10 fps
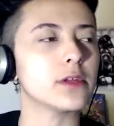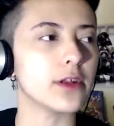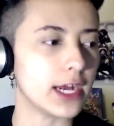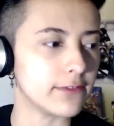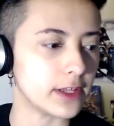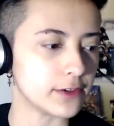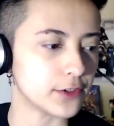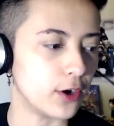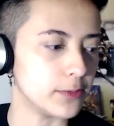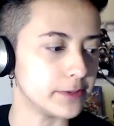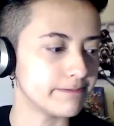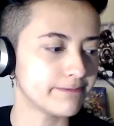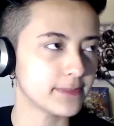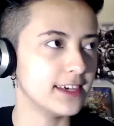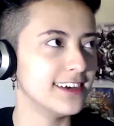We don't have that in common.
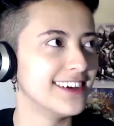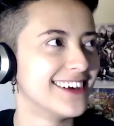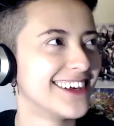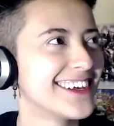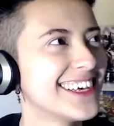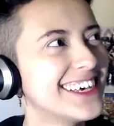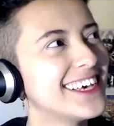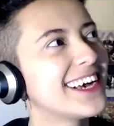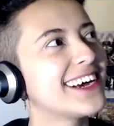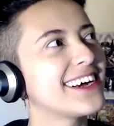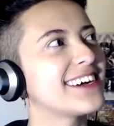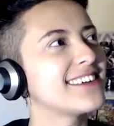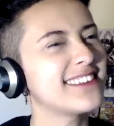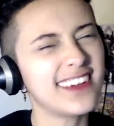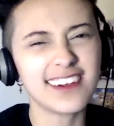
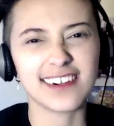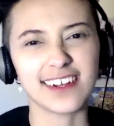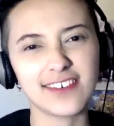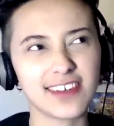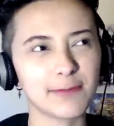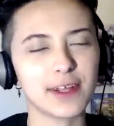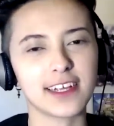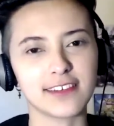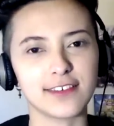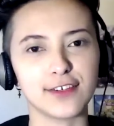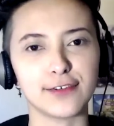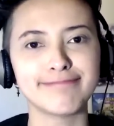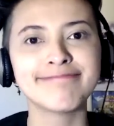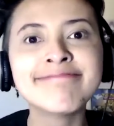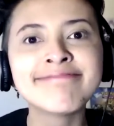I don't know, I just like playing as a dude.
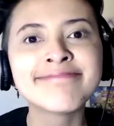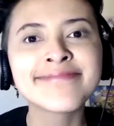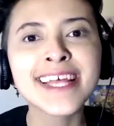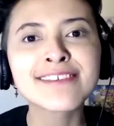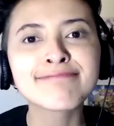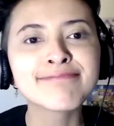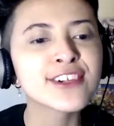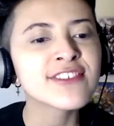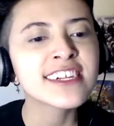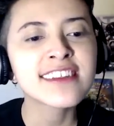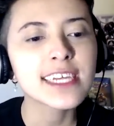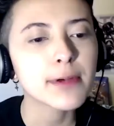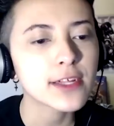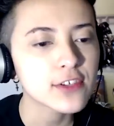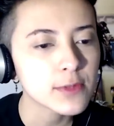Yes, you don't really need to think
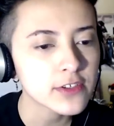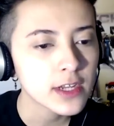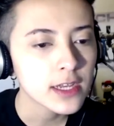about that too much.